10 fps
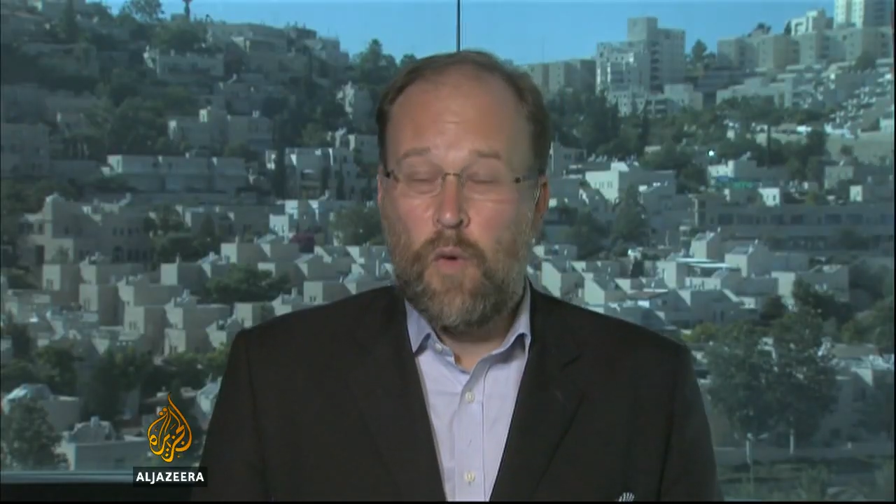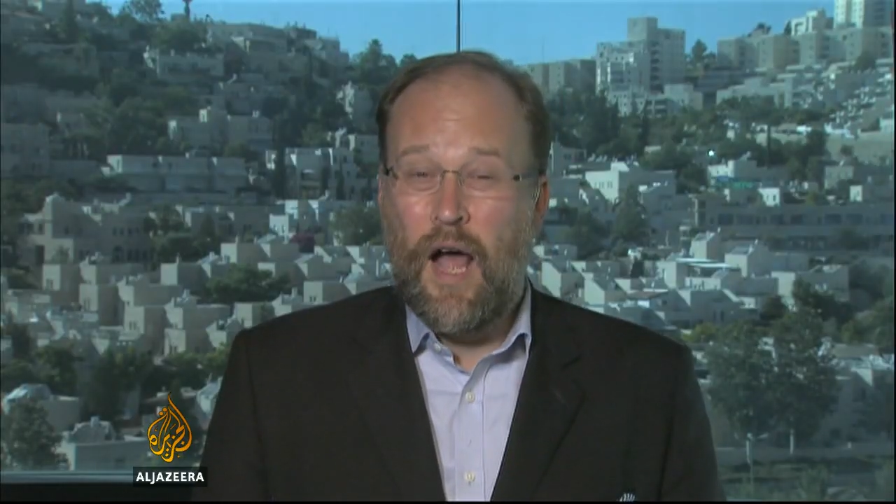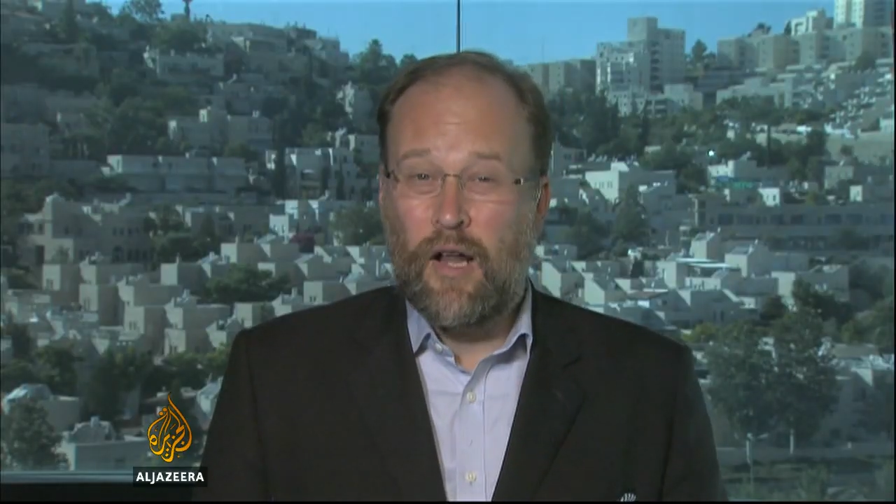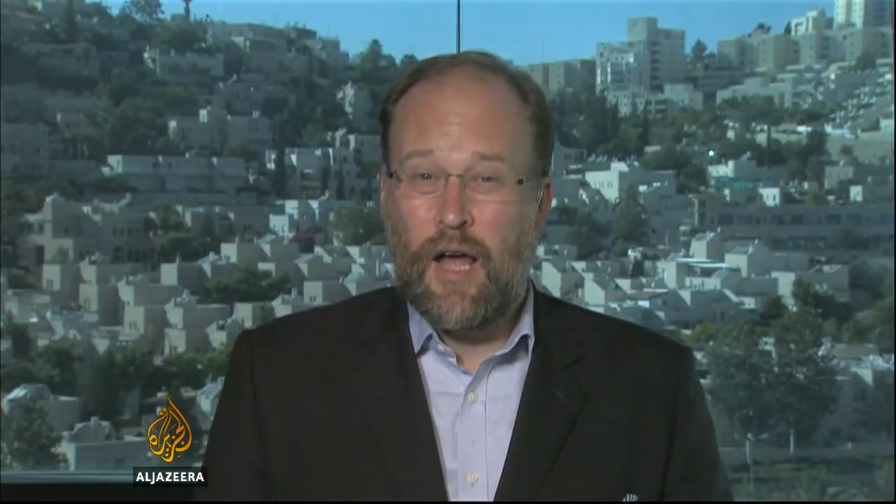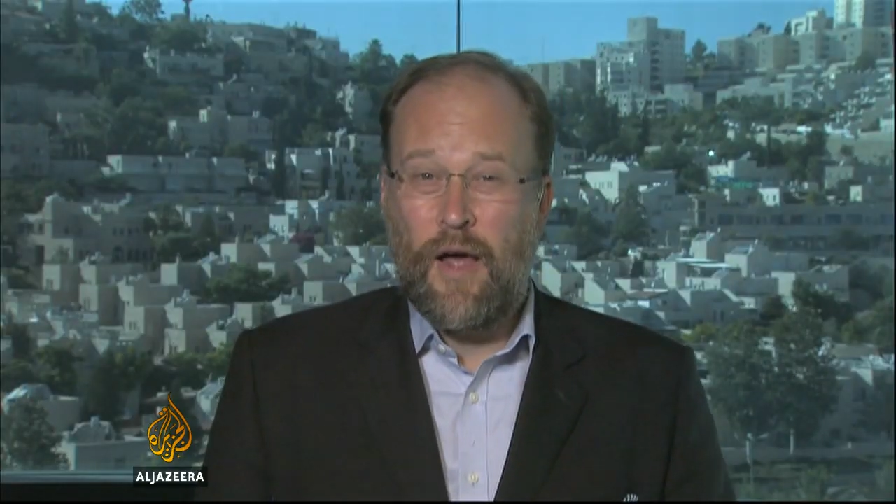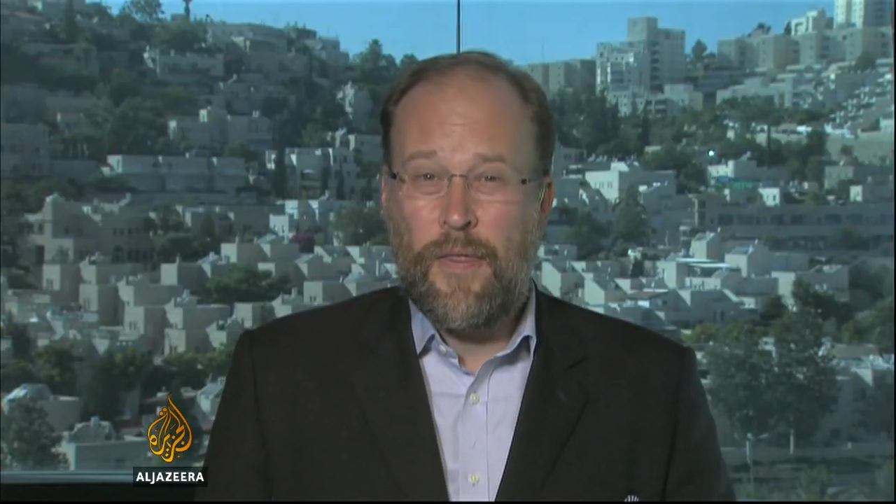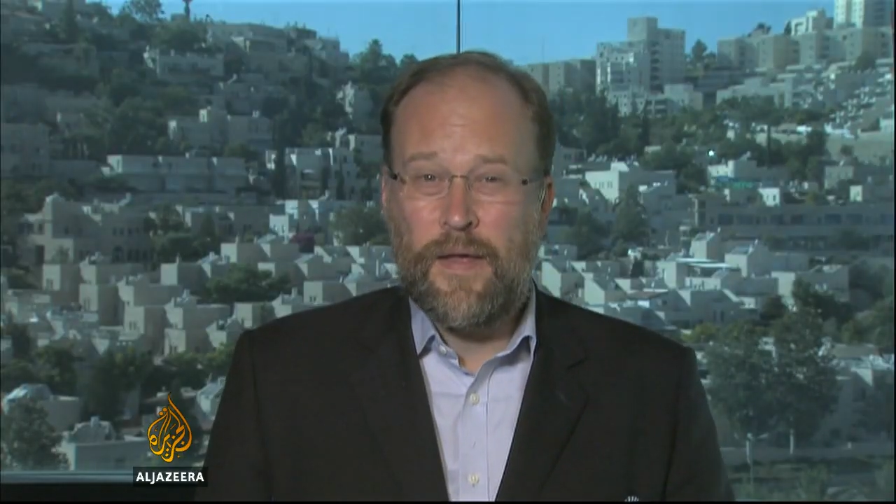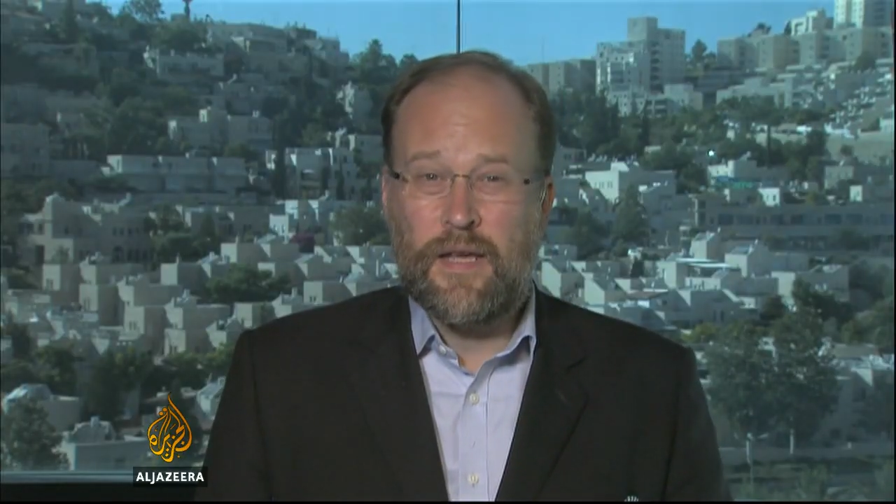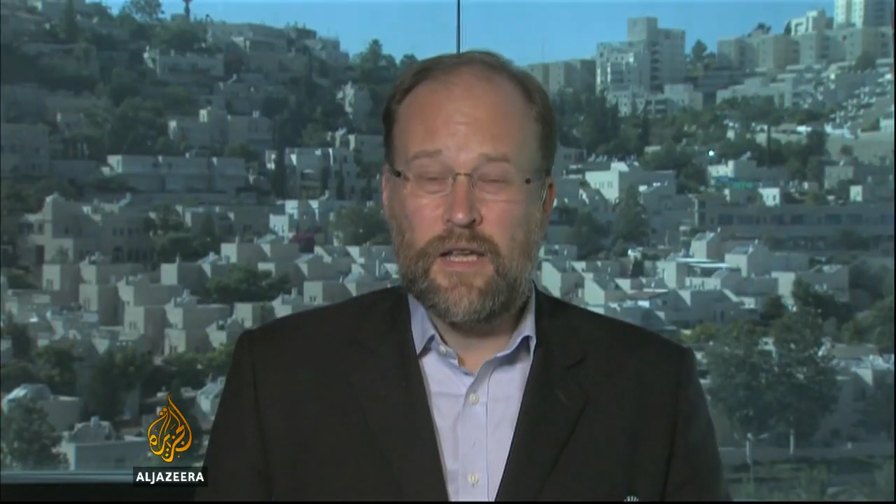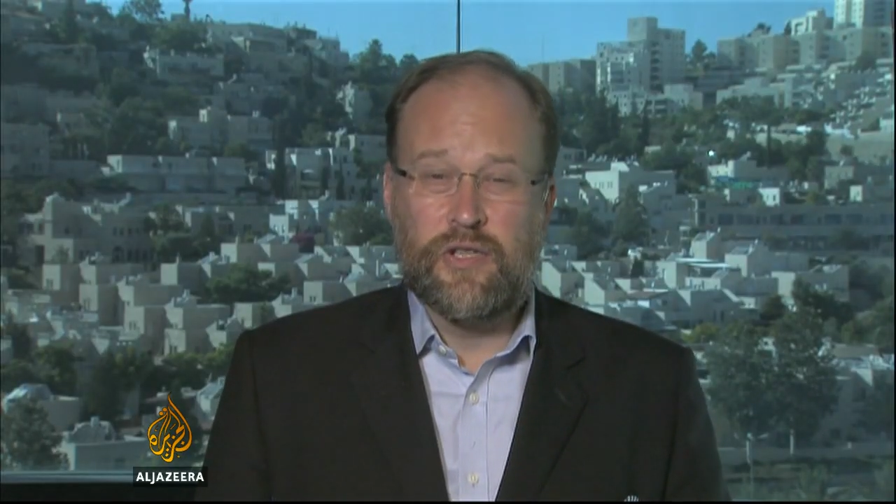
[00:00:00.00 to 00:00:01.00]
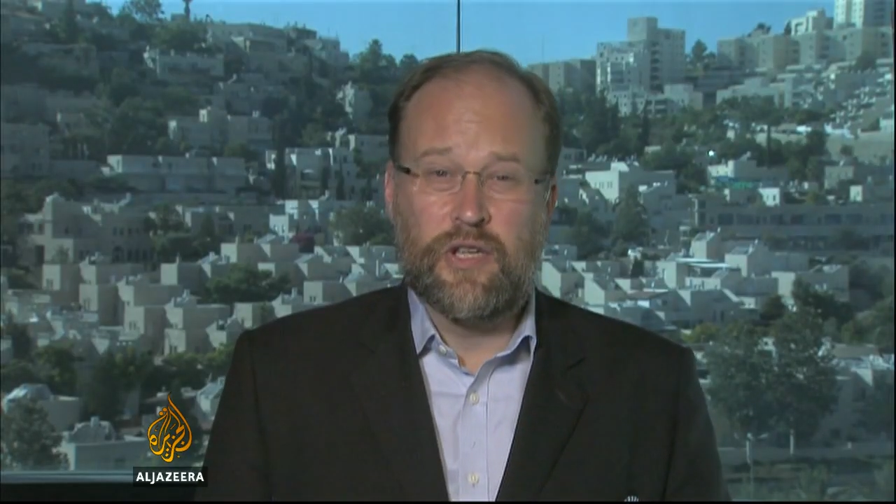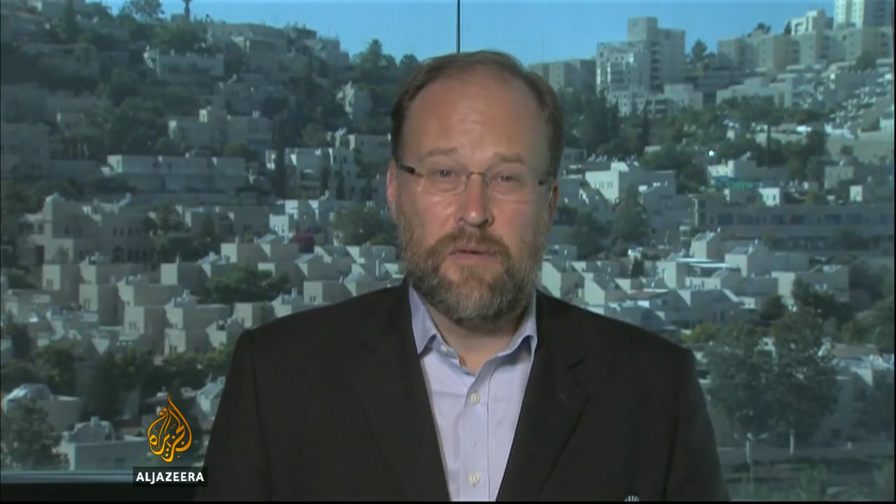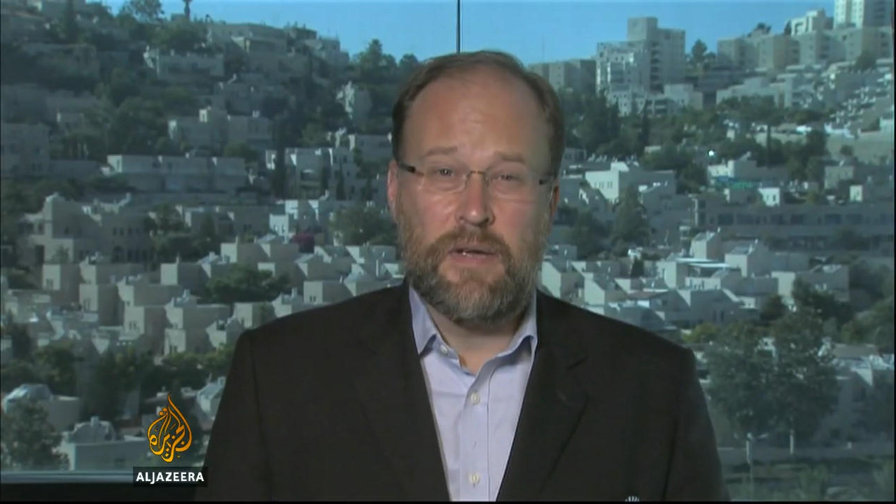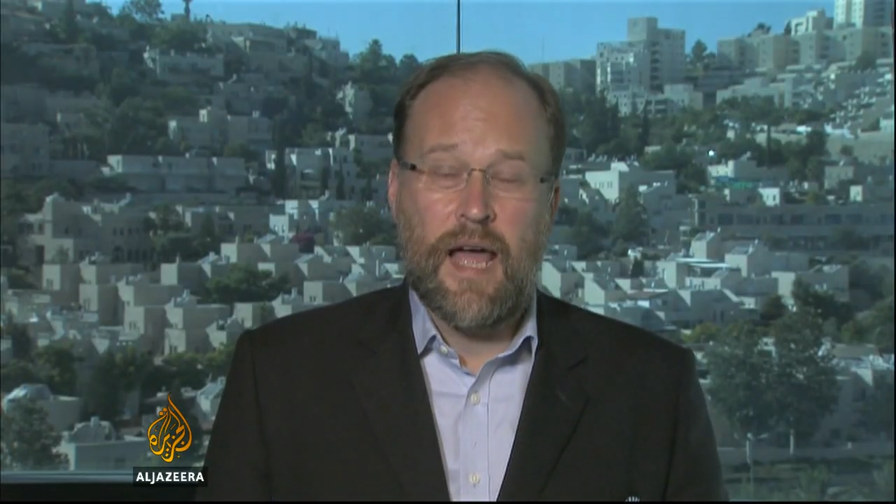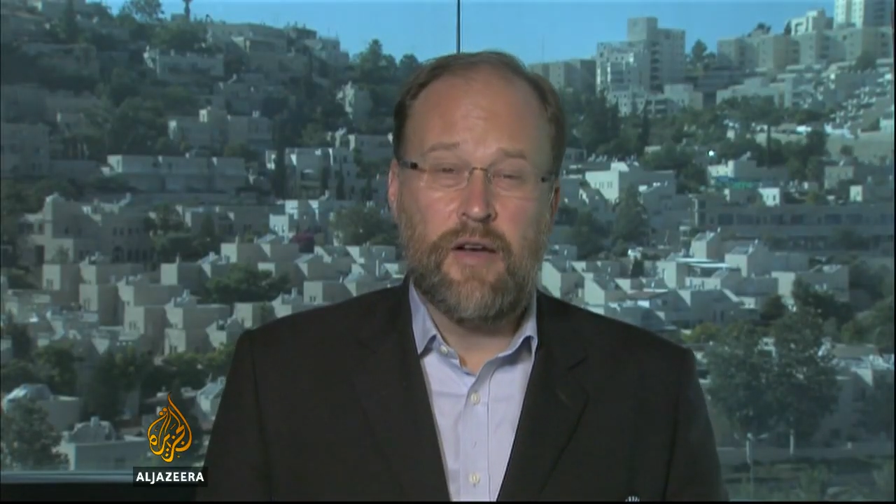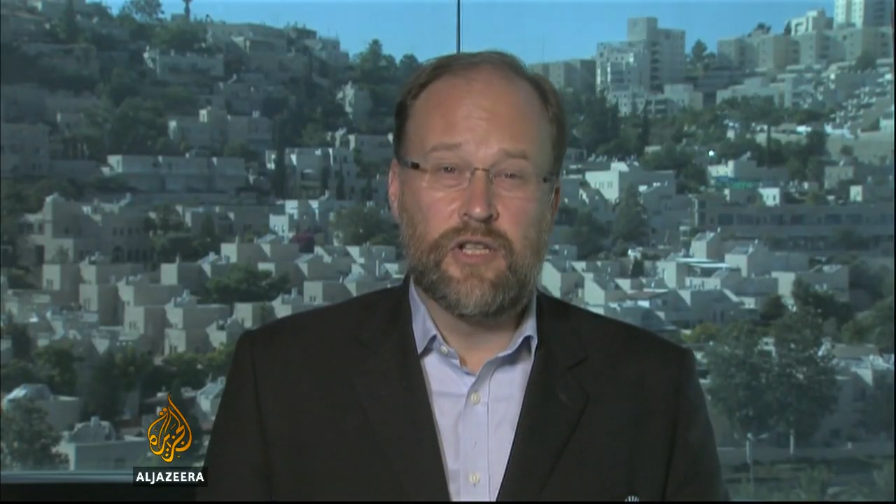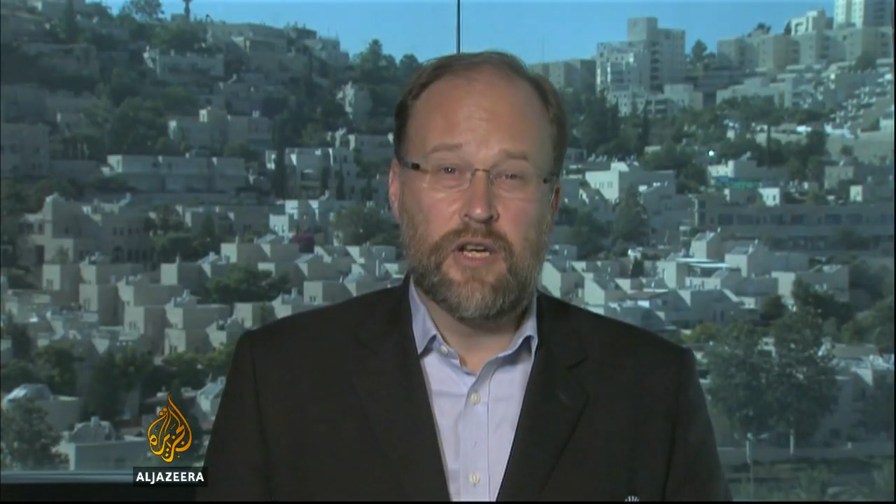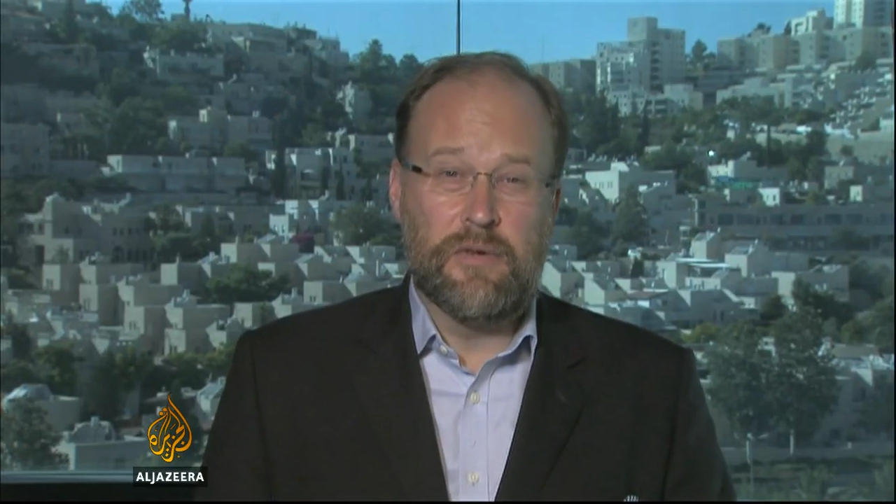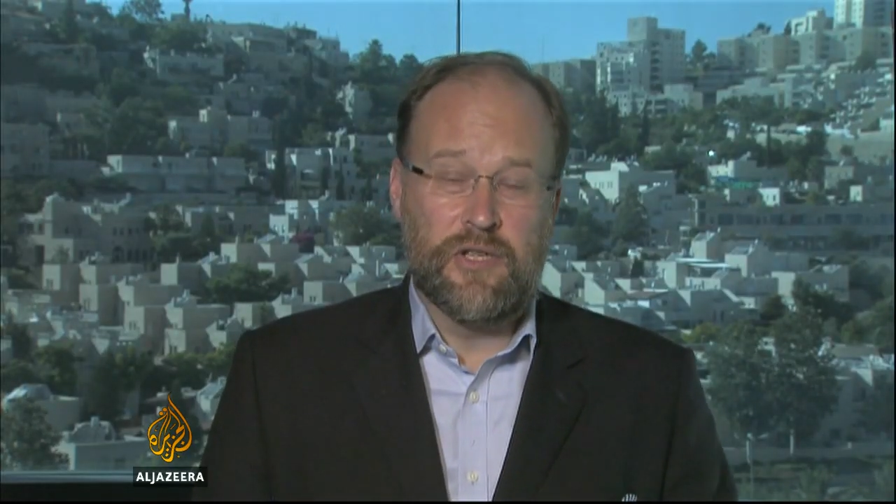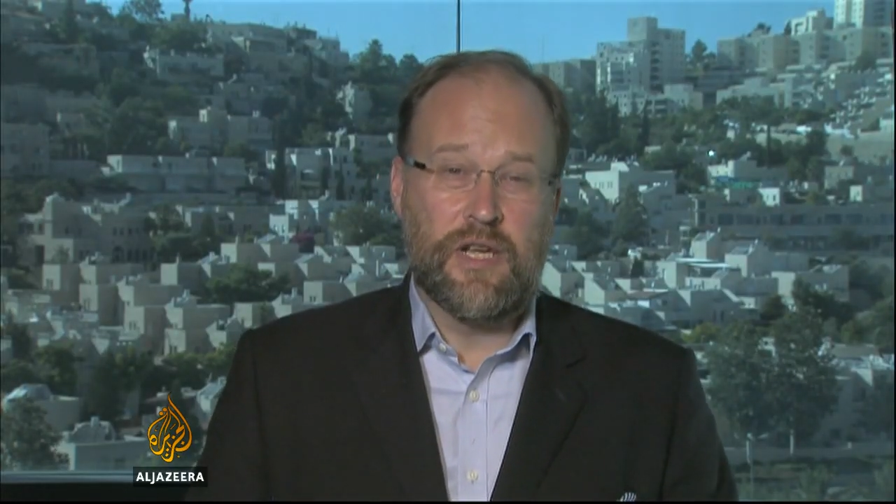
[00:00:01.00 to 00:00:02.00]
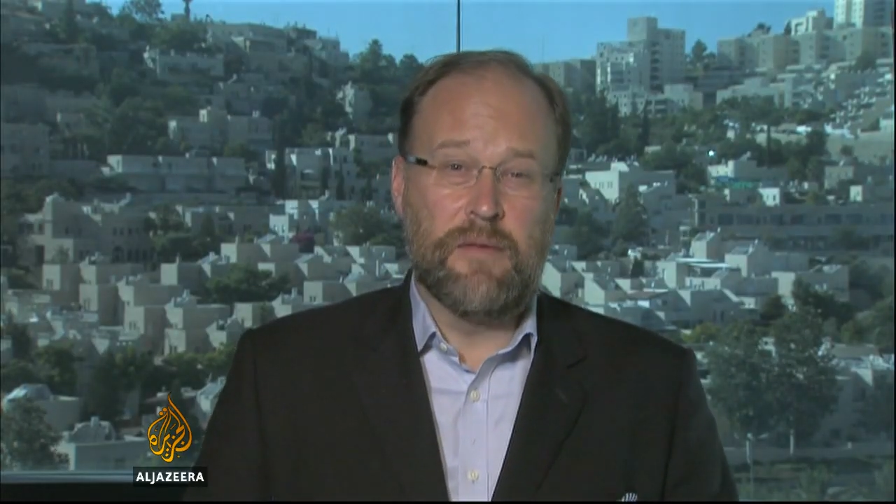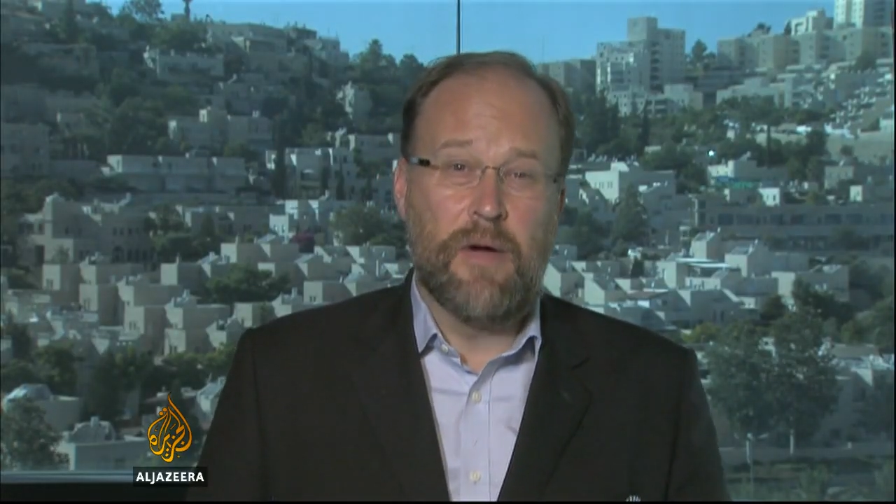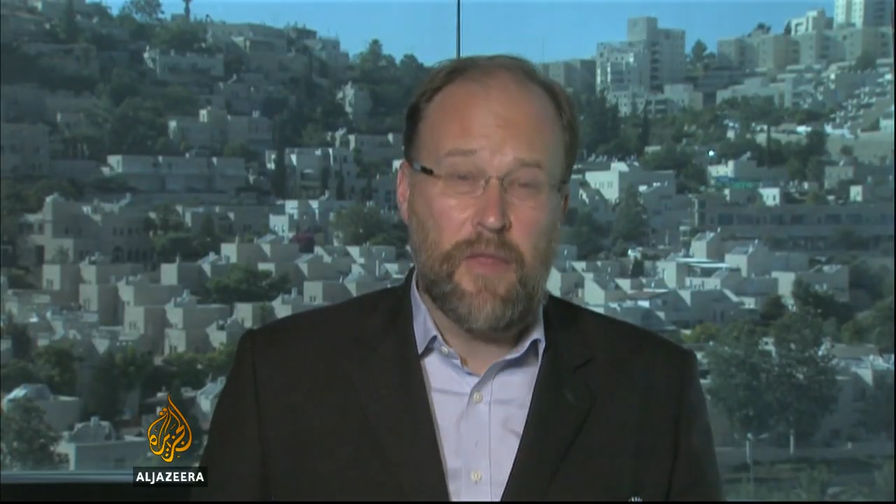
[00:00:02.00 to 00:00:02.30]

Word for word: Well, I think it's going to be how it's going to be seen